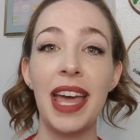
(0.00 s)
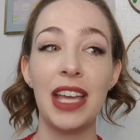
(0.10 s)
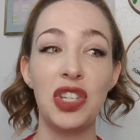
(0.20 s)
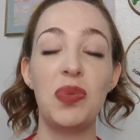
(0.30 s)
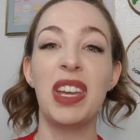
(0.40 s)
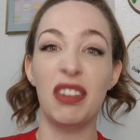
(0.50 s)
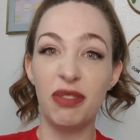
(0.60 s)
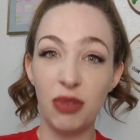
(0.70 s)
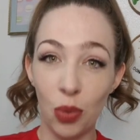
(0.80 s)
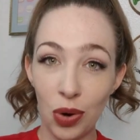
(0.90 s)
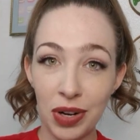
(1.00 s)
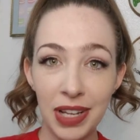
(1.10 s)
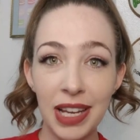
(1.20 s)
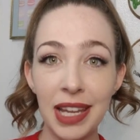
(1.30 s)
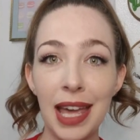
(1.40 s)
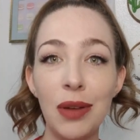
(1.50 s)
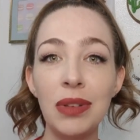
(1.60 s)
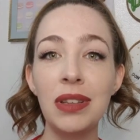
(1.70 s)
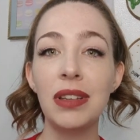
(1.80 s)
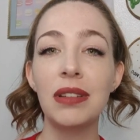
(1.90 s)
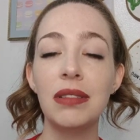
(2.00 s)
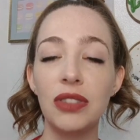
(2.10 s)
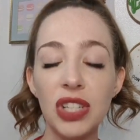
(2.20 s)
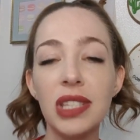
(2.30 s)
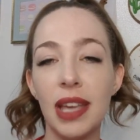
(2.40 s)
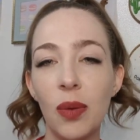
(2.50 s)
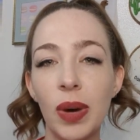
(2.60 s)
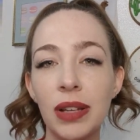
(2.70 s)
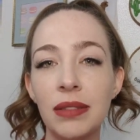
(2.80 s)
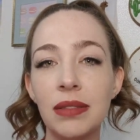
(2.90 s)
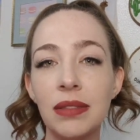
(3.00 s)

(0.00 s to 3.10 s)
and you can afford an accountant, just get one.